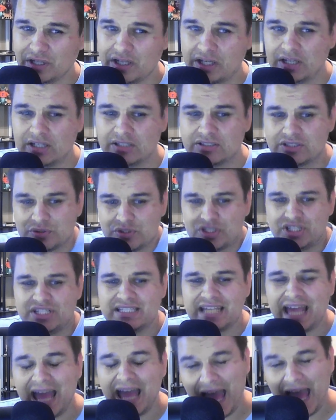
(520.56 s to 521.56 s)
So
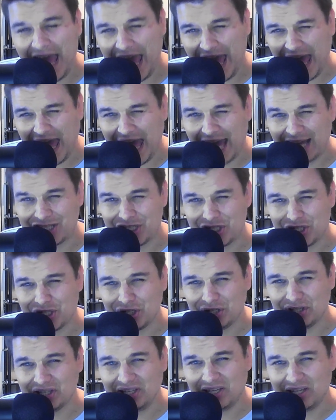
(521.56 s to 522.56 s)
she's
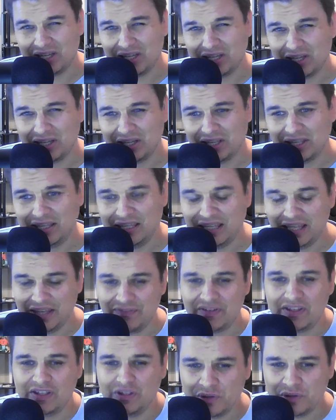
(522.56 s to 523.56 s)
actually
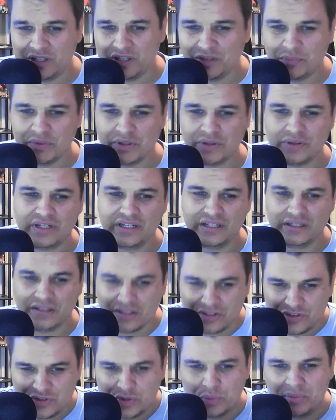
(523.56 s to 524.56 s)
giving you the ability
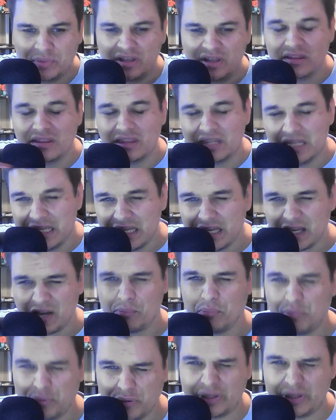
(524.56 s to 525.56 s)
to be the
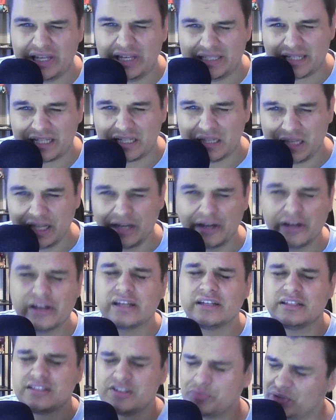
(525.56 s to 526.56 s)
complete
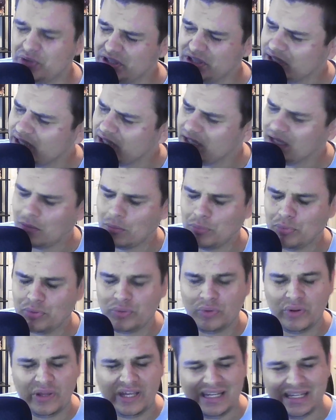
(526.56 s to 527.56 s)
cleric, to be the
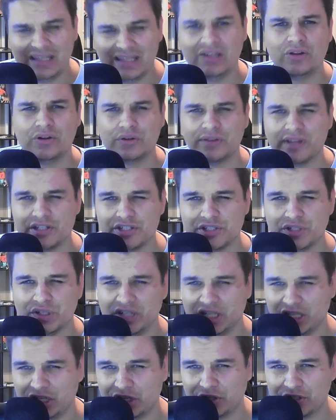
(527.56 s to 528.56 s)
complete healer that you
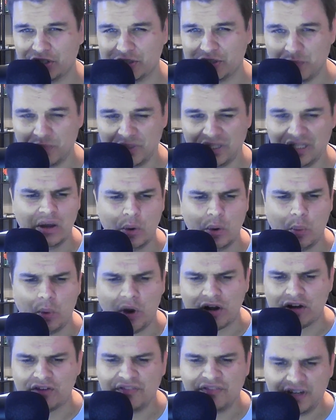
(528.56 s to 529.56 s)
need her to be.
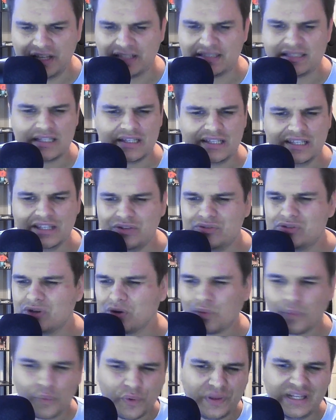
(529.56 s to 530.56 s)
Water Vanessa, you
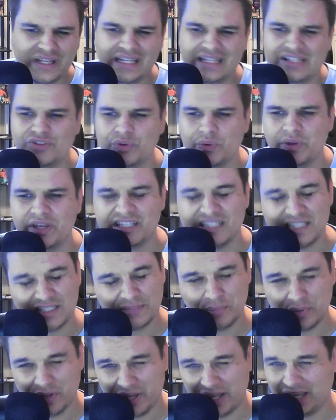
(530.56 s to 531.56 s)
don't really need to
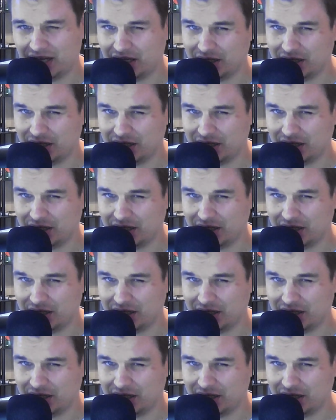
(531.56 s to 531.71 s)
explain